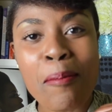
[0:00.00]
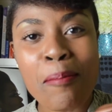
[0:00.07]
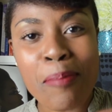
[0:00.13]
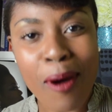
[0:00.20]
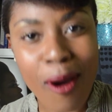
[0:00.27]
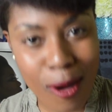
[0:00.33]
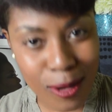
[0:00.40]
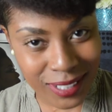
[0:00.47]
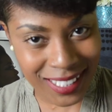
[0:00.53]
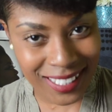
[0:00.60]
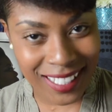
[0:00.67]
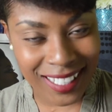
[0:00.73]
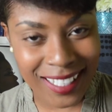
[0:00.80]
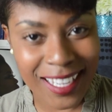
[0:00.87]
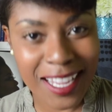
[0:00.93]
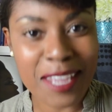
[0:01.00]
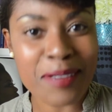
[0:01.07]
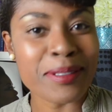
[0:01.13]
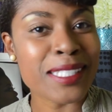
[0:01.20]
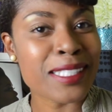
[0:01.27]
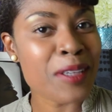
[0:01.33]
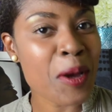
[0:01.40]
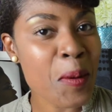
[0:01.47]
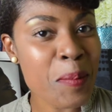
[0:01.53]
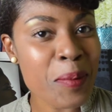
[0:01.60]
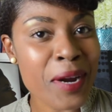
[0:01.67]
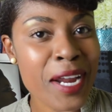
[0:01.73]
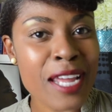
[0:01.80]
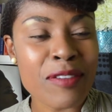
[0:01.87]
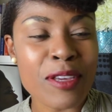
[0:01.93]
ballsy. He was so
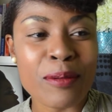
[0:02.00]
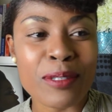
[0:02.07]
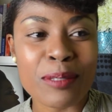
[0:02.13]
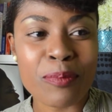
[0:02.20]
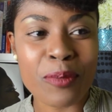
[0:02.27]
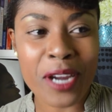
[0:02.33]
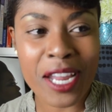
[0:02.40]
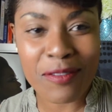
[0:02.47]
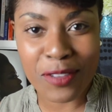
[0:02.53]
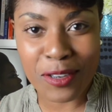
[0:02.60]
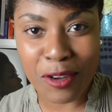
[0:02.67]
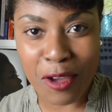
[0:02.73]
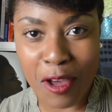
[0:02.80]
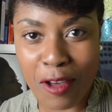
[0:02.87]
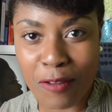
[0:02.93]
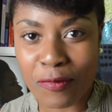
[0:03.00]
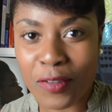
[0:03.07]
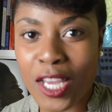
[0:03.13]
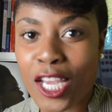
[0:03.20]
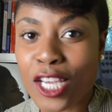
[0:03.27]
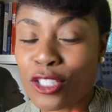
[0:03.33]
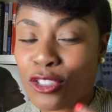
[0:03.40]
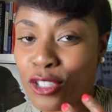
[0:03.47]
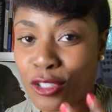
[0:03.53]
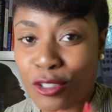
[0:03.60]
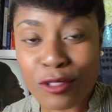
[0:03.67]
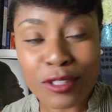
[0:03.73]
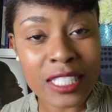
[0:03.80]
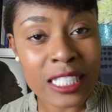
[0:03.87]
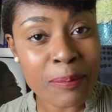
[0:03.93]
brave. He was brave enough to
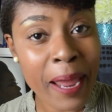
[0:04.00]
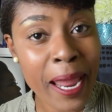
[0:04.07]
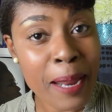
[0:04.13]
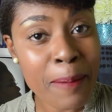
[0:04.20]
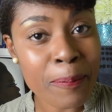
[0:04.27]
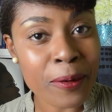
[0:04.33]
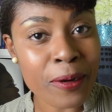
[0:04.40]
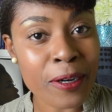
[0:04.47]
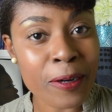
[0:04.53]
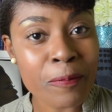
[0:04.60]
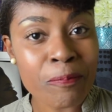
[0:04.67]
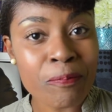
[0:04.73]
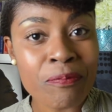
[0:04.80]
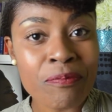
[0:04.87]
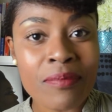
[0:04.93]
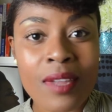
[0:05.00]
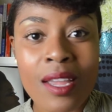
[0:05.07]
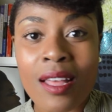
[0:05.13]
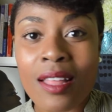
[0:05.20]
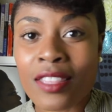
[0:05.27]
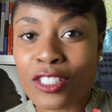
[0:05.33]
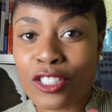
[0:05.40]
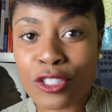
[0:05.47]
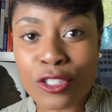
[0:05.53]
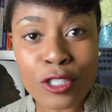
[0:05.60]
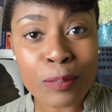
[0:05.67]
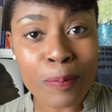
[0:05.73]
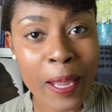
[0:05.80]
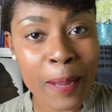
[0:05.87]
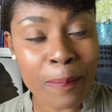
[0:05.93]
do this paper this
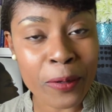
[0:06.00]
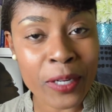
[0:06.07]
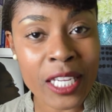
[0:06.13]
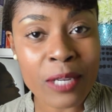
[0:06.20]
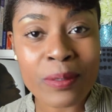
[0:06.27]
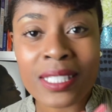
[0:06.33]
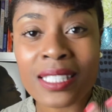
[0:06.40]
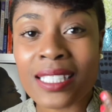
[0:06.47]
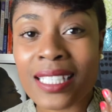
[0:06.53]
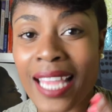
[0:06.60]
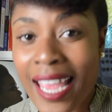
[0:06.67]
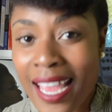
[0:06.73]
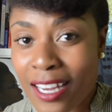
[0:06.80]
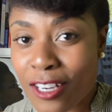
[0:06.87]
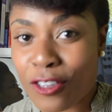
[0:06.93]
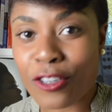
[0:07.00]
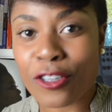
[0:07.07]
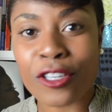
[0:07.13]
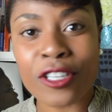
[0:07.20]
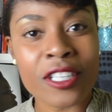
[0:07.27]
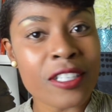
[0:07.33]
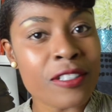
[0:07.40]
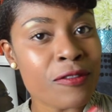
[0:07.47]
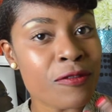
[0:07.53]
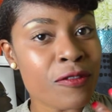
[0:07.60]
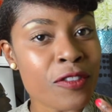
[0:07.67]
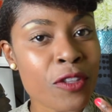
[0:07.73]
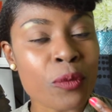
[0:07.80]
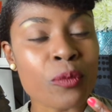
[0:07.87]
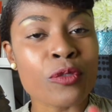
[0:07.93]
newspaper, he was the editor of
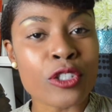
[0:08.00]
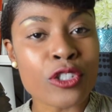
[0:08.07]
the, the